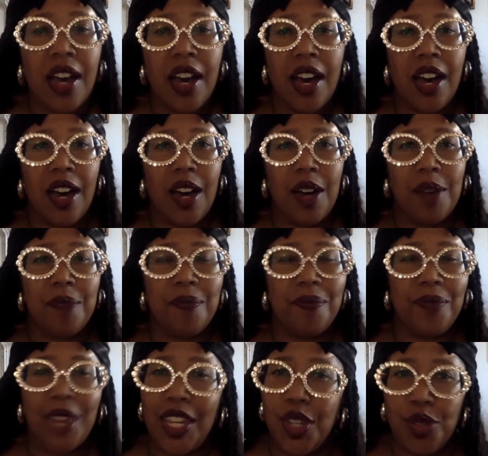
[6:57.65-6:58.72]

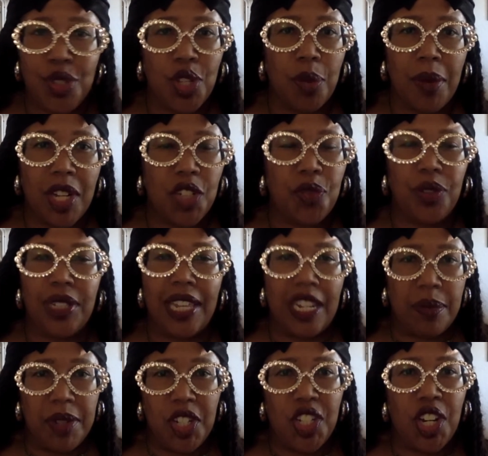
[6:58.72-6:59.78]
Thank you so much for
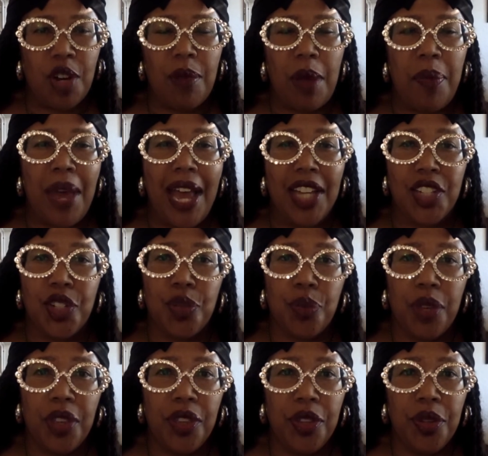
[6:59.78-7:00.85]
letting me share my passion
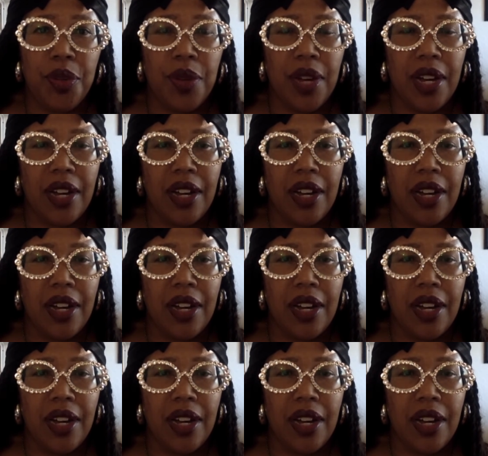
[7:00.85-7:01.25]
with you.